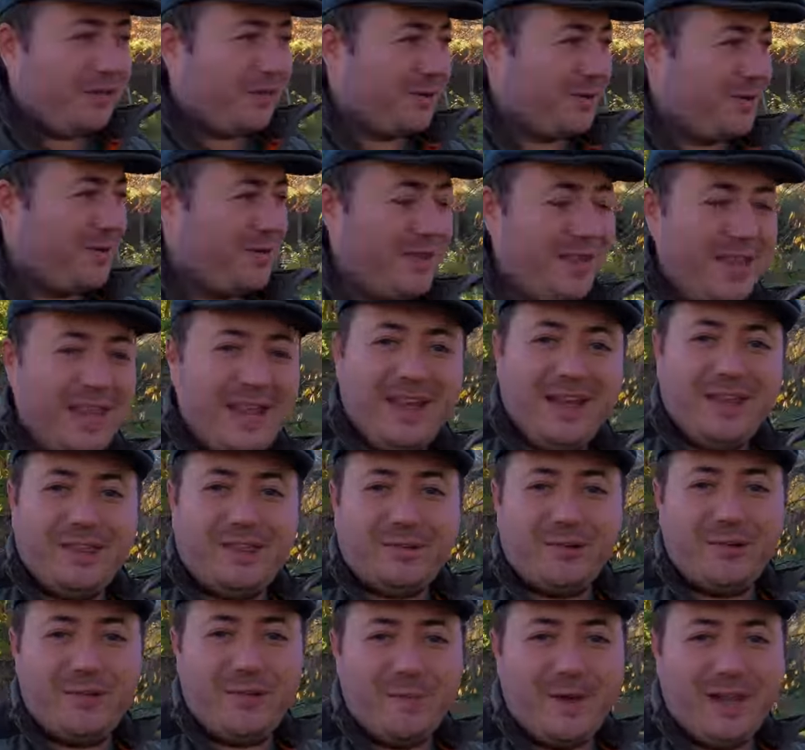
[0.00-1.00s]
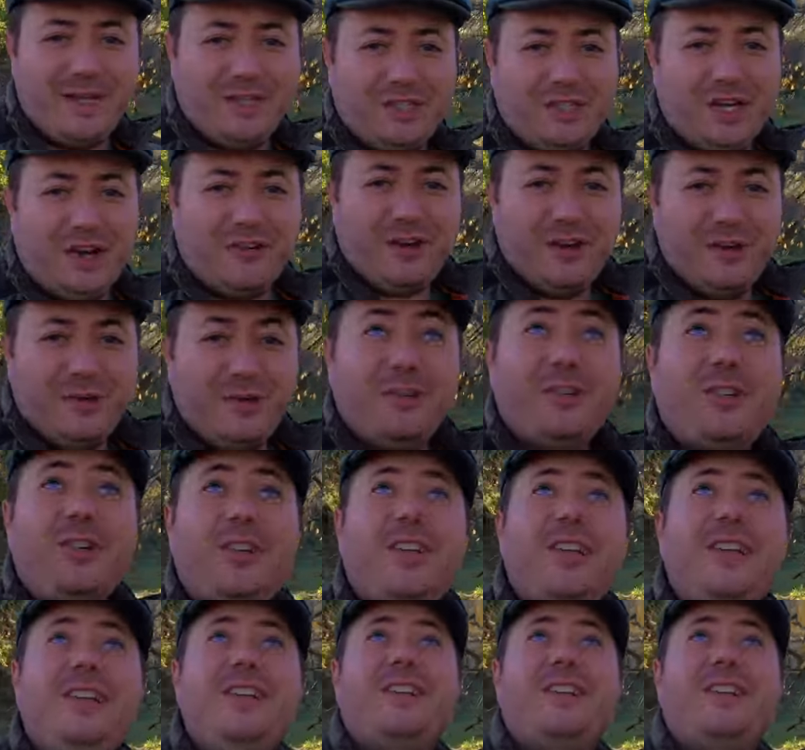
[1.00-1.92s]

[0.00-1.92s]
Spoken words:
through the main cherry orchard,